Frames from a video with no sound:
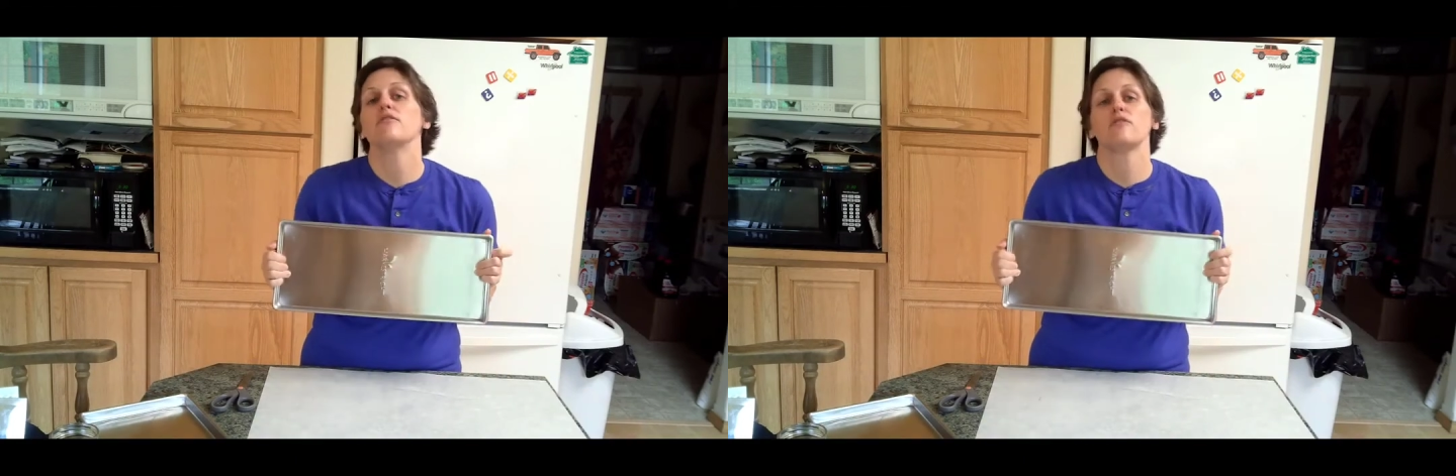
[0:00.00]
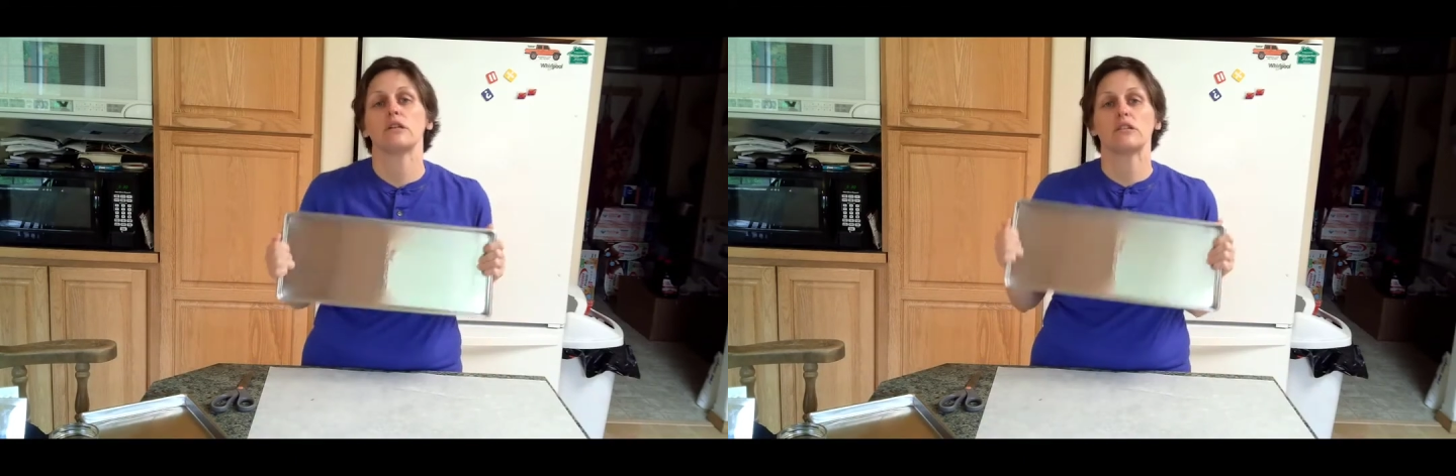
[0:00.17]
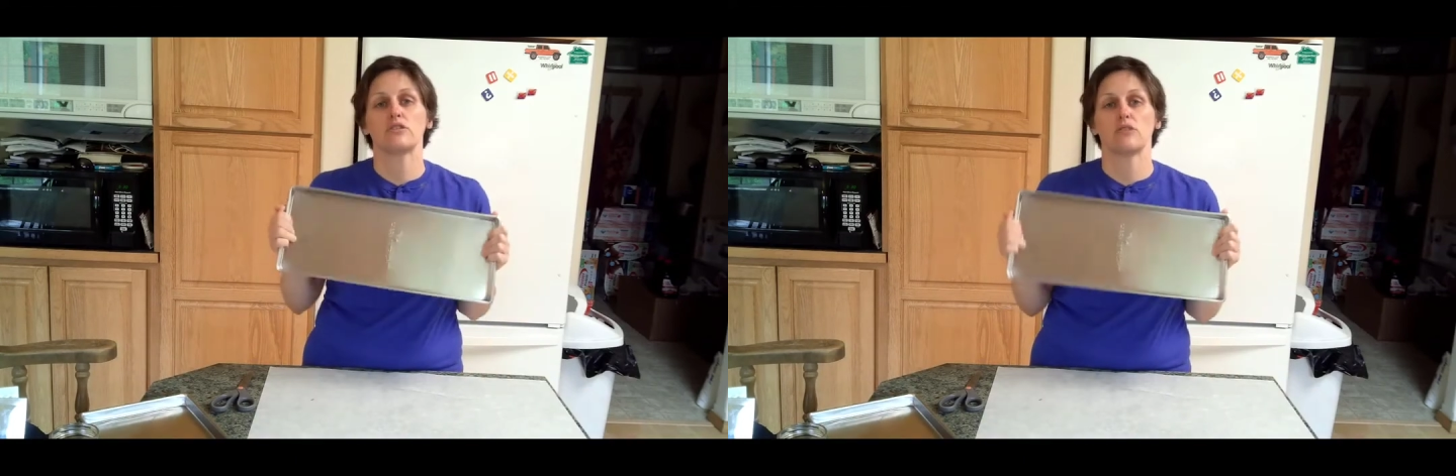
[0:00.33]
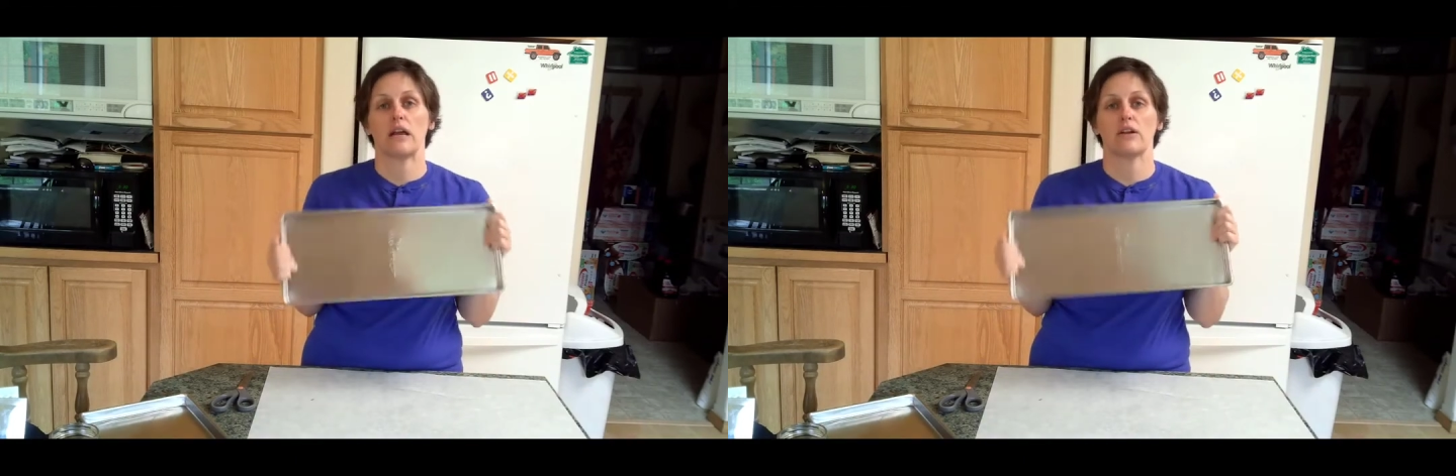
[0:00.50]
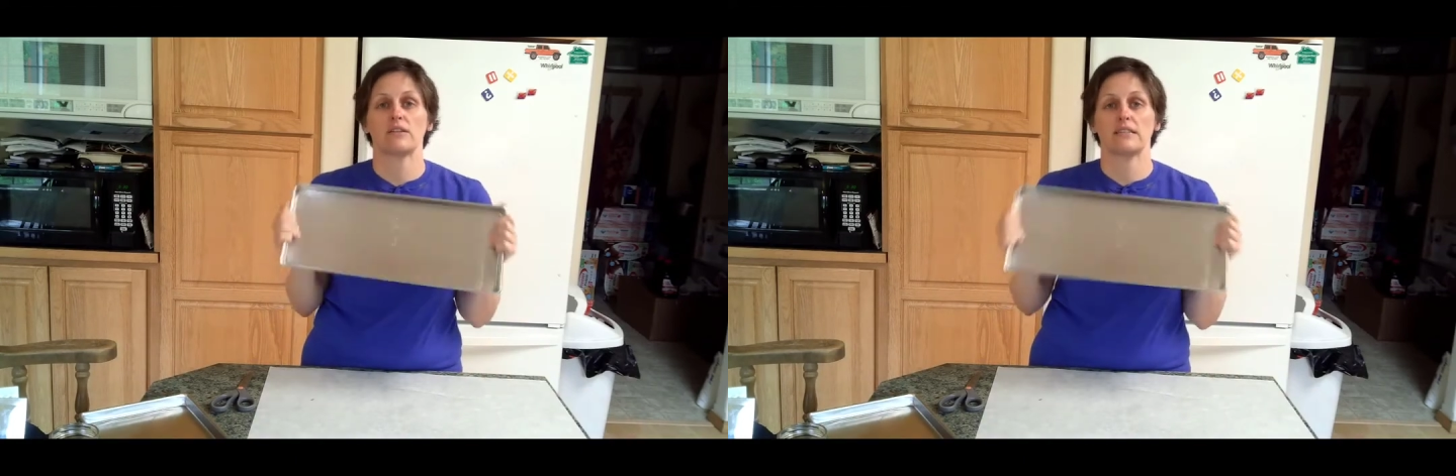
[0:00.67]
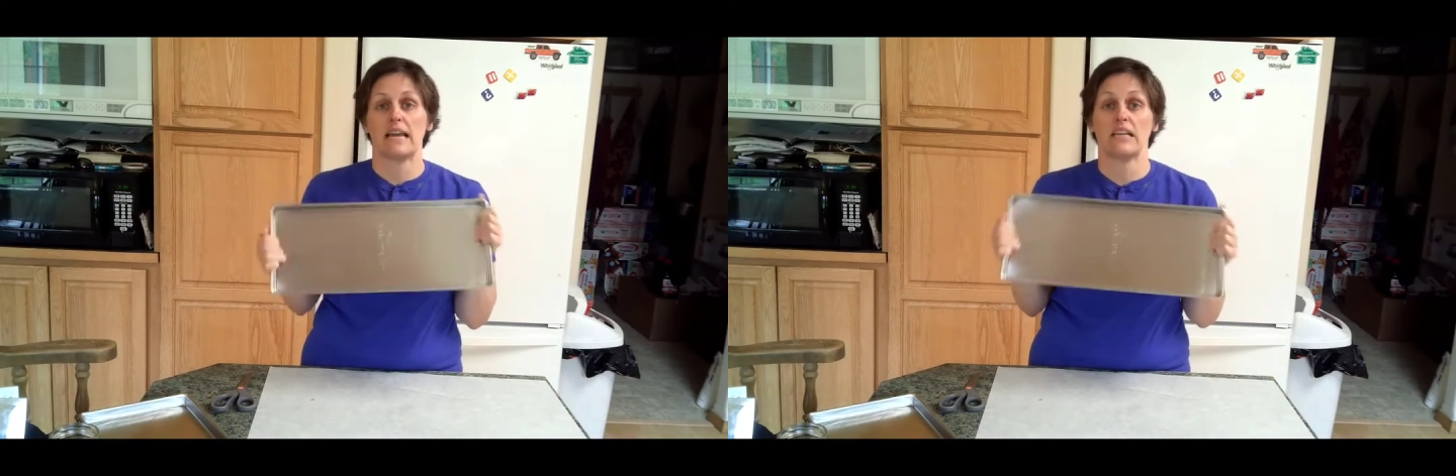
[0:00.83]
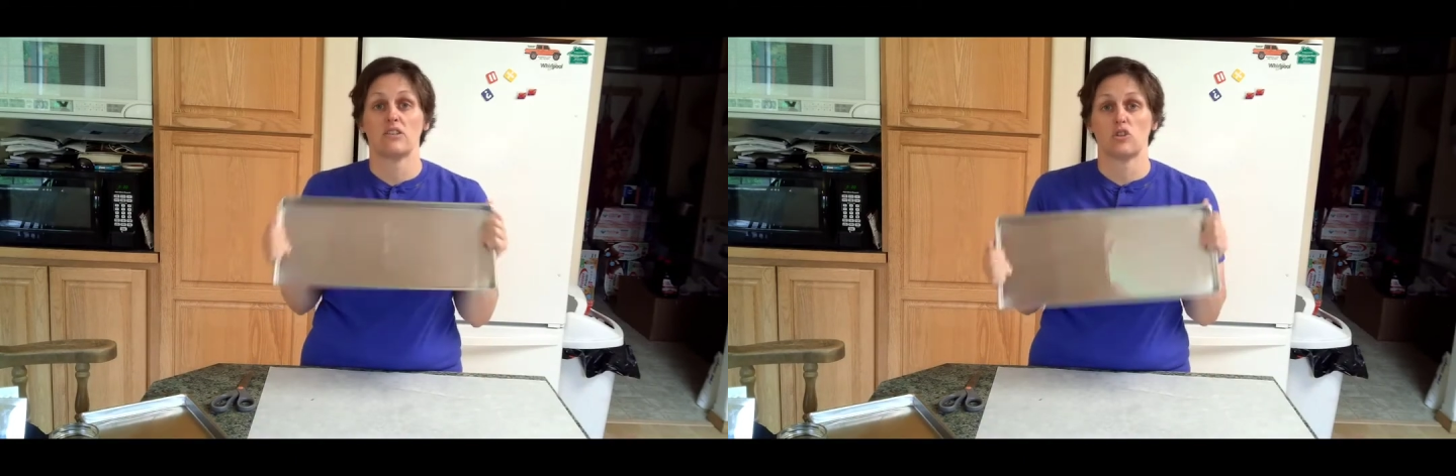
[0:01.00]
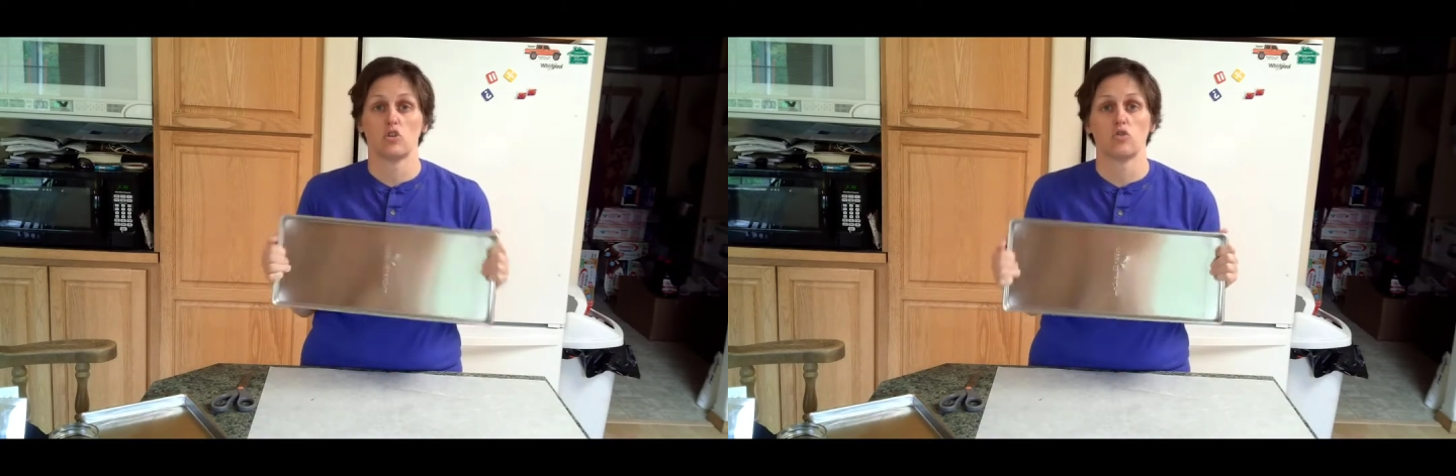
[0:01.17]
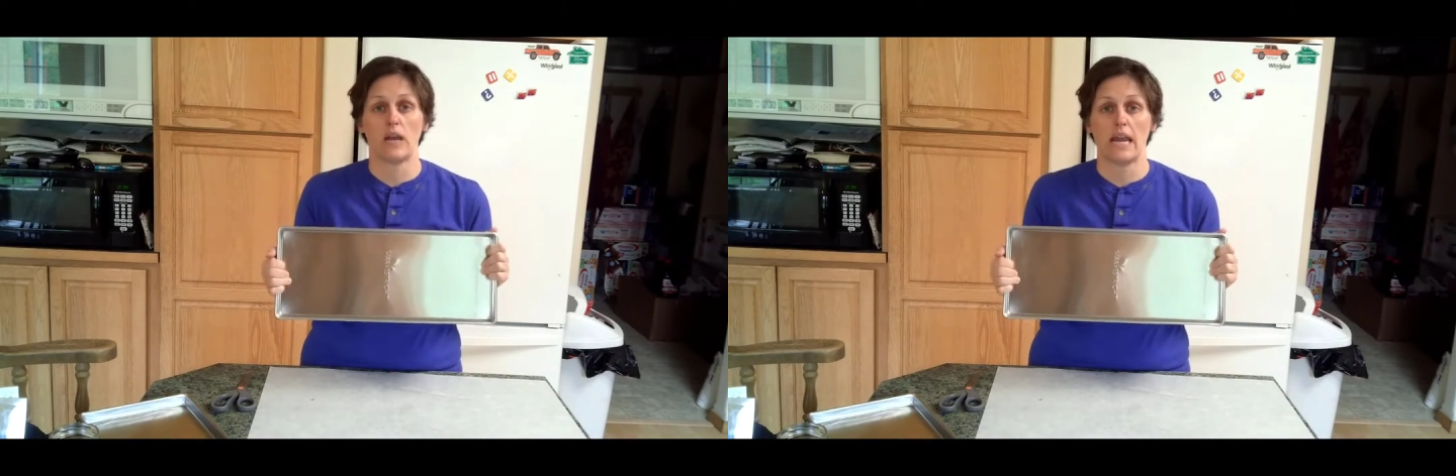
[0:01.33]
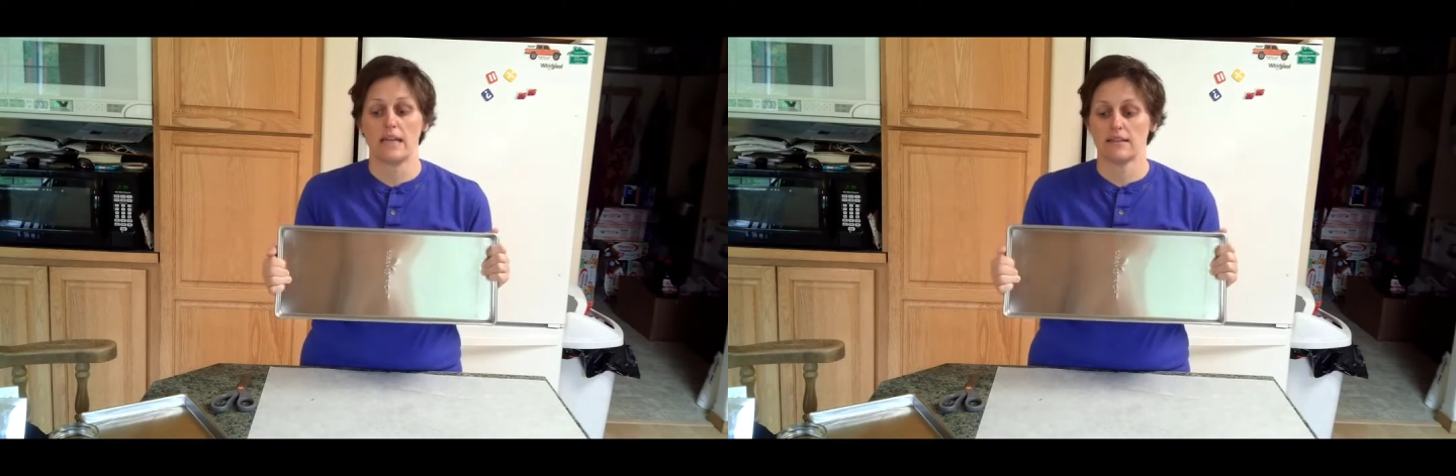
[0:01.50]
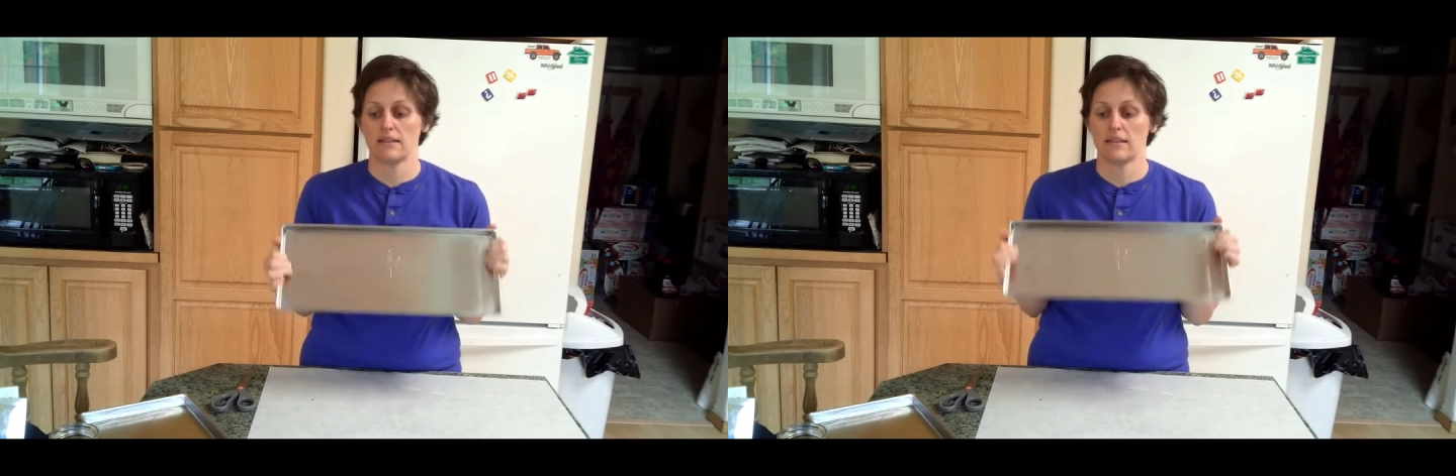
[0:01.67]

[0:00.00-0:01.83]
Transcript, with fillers: freeze dryer size trays.